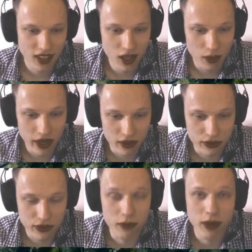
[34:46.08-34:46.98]
Where are you
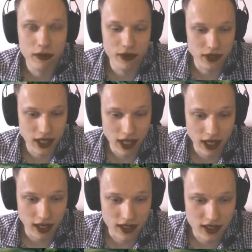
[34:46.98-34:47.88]
from? I'm from the
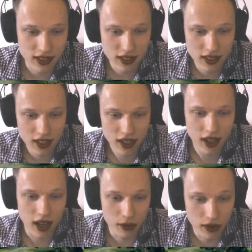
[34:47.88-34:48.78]
Netherlands.
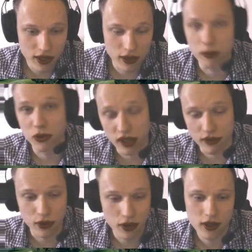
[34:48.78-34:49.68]
How old are you? I'm
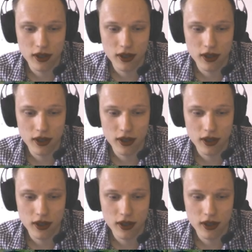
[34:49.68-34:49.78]
24.